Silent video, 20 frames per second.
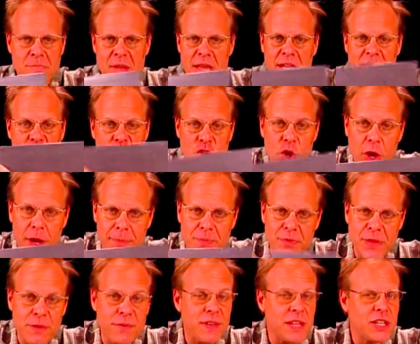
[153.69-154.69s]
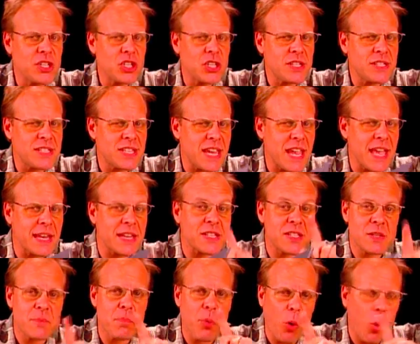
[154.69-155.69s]
in a Shun, the VG10 is
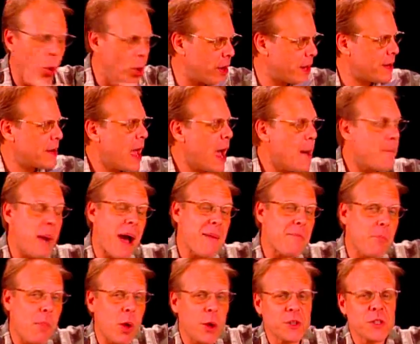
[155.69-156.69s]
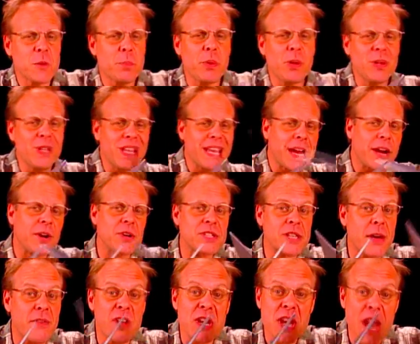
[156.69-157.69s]
supported by multiple layers
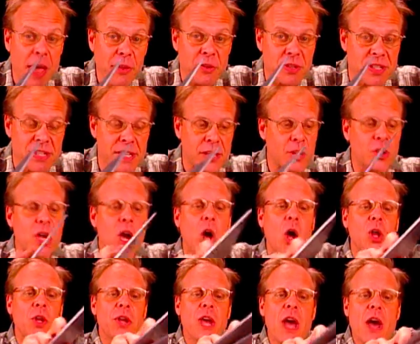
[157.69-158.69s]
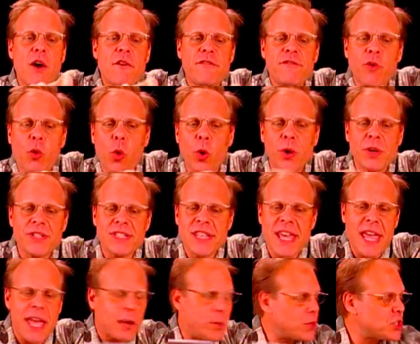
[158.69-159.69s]
of another steel called
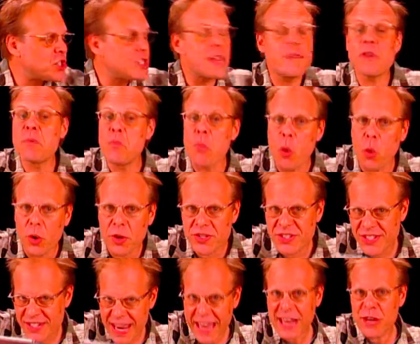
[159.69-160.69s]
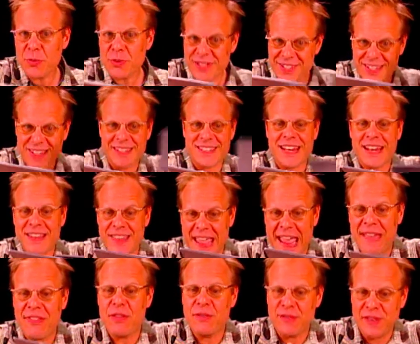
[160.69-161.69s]
410, which is even more stain resistant
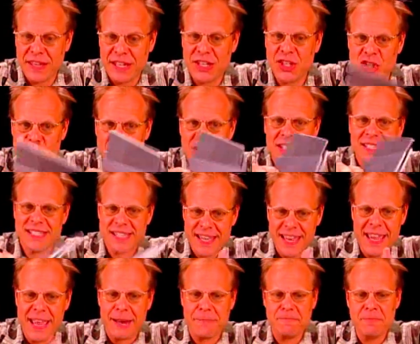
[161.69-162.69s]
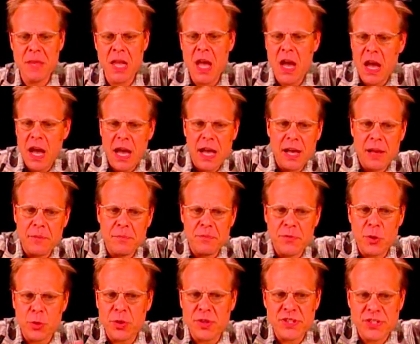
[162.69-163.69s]
than the VG10.
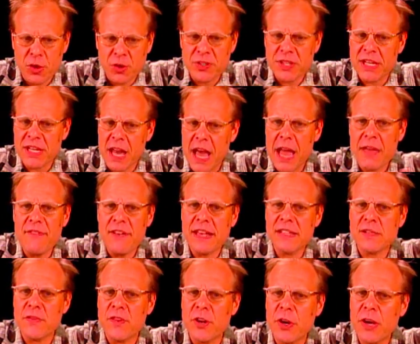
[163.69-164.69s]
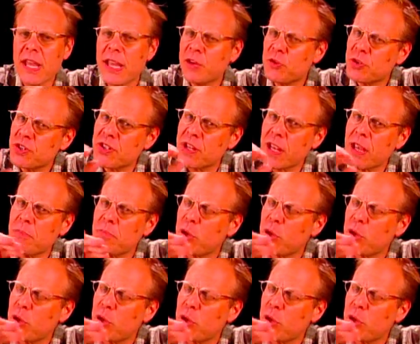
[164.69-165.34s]
The resulting knife has a very interesting,